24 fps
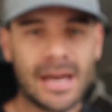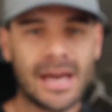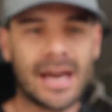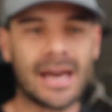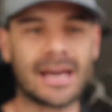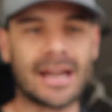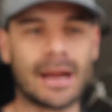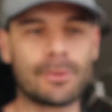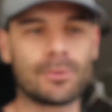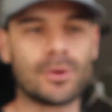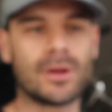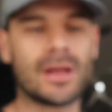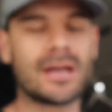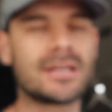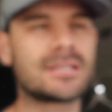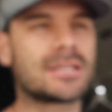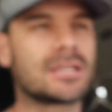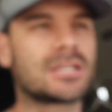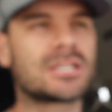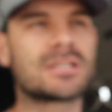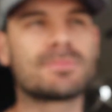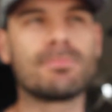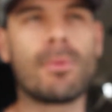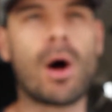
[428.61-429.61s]
And I realized the
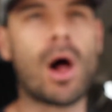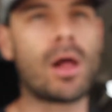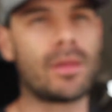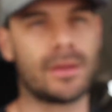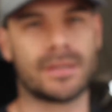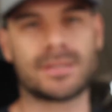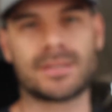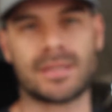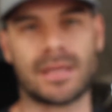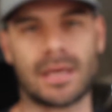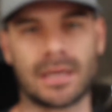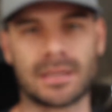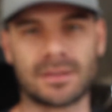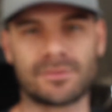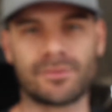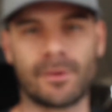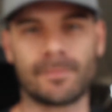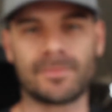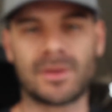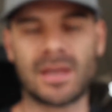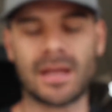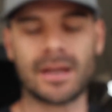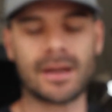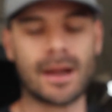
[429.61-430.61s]
smallest things,
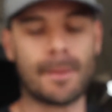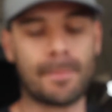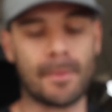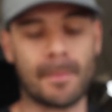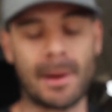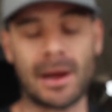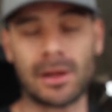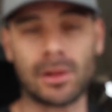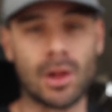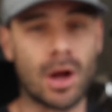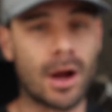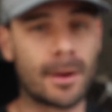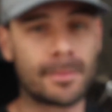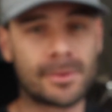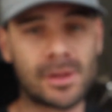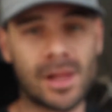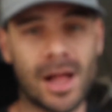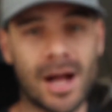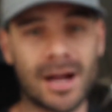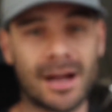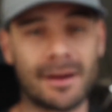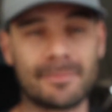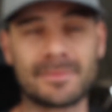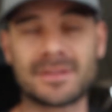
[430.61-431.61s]
from getting up at my alarm
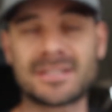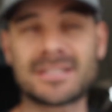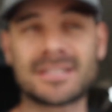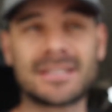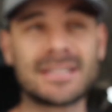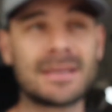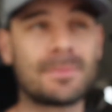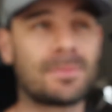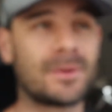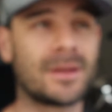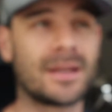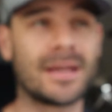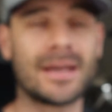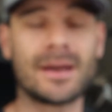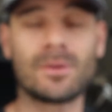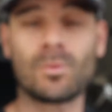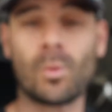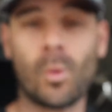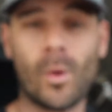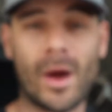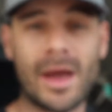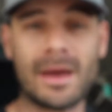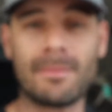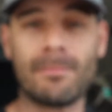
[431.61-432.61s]
clock, I've been sleeping
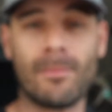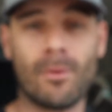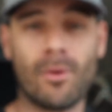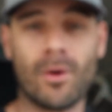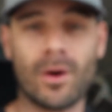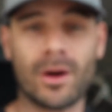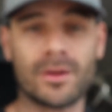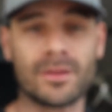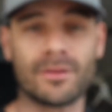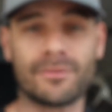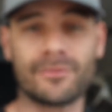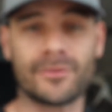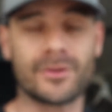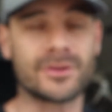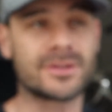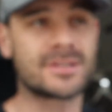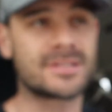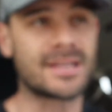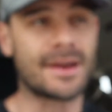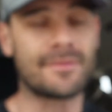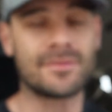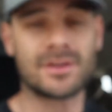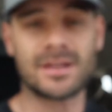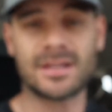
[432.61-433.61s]
in way more in the first
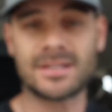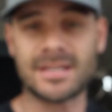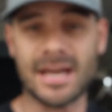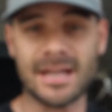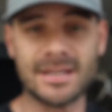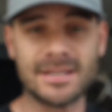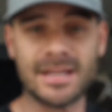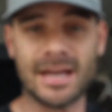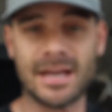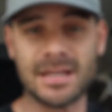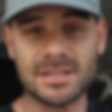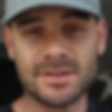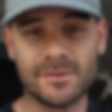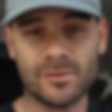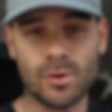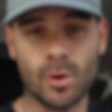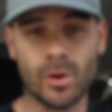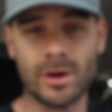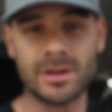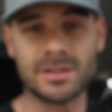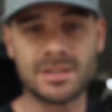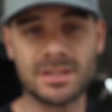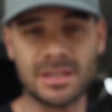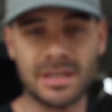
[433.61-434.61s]
7 to 10 days of
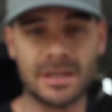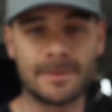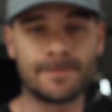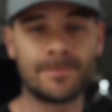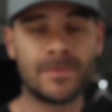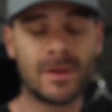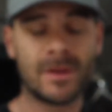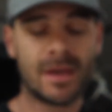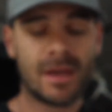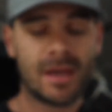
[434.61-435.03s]
quarantine,